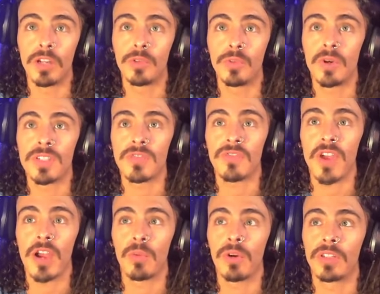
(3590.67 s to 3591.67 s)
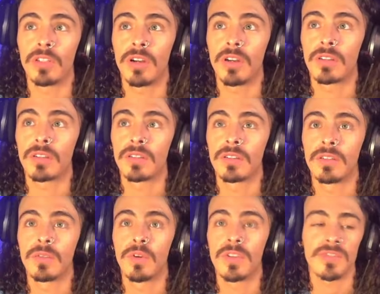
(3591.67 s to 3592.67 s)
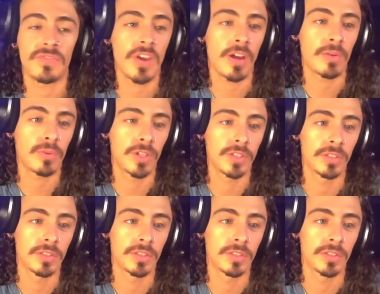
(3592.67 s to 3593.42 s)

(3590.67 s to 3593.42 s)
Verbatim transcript: Who wants a fair one, dog? Who wants a fair one?